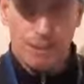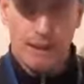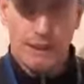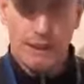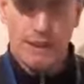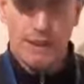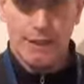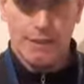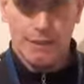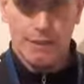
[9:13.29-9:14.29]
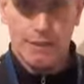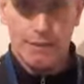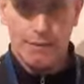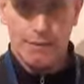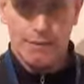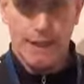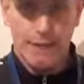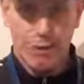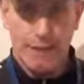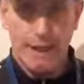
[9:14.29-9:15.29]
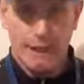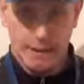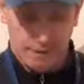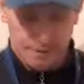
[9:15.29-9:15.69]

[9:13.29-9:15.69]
please share this video far and wide